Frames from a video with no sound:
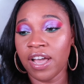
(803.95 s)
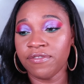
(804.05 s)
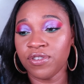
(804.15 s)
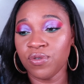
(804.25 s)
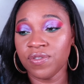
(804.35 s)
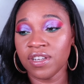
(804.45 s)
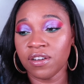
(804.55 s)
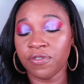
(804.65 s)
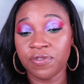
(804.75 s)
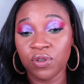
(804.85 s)
I've used
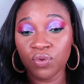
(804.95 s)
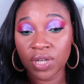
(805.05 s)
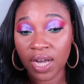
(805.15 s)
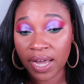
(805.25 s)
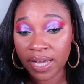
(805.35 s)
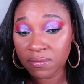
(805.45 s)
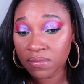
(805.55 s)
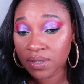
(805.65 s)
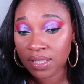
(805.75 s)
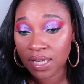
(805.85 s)
it a few
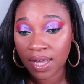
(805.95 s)
times.